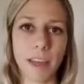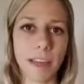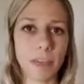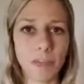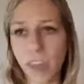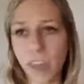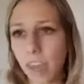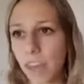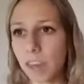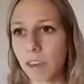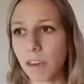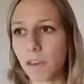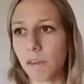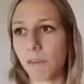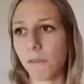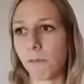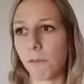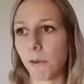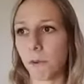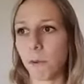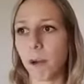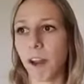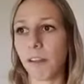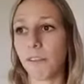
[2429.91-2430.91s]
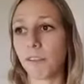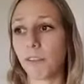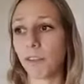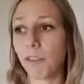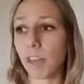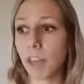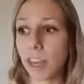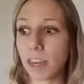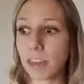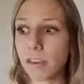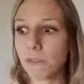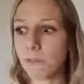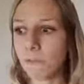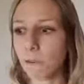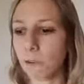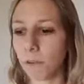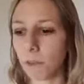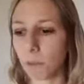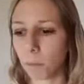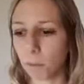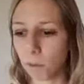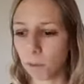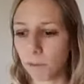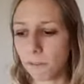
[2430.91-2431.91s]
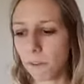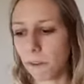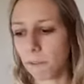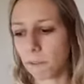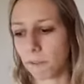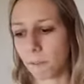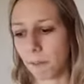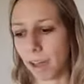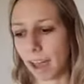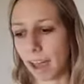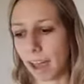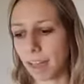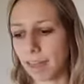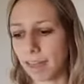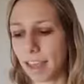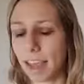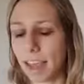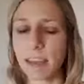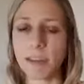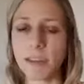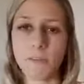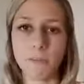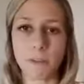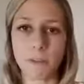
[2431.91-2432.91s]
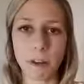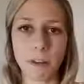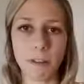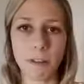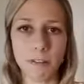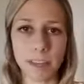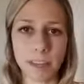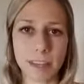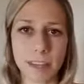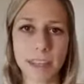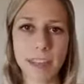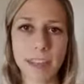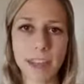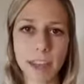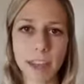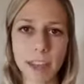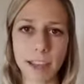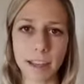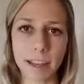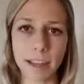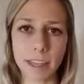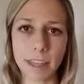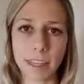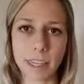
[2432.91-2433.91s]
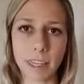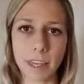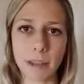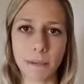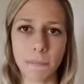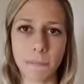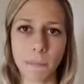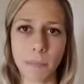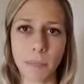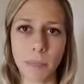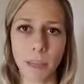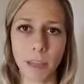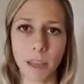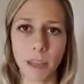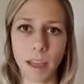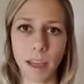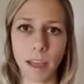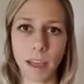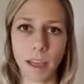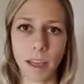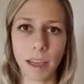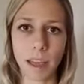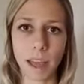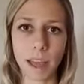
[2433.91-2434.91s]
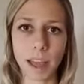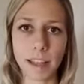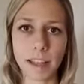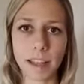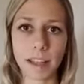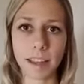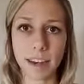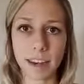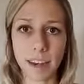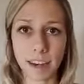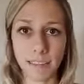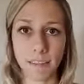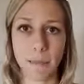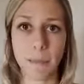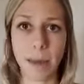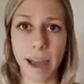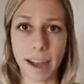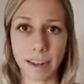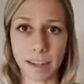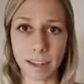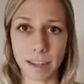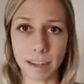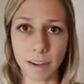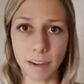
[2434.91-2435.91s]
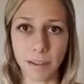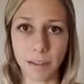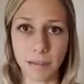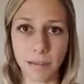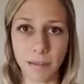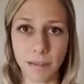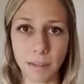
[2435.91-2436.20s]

Thank you for whatever. Thank you for the roof over my head. Thank you for all of these things. It's going to give it back to you.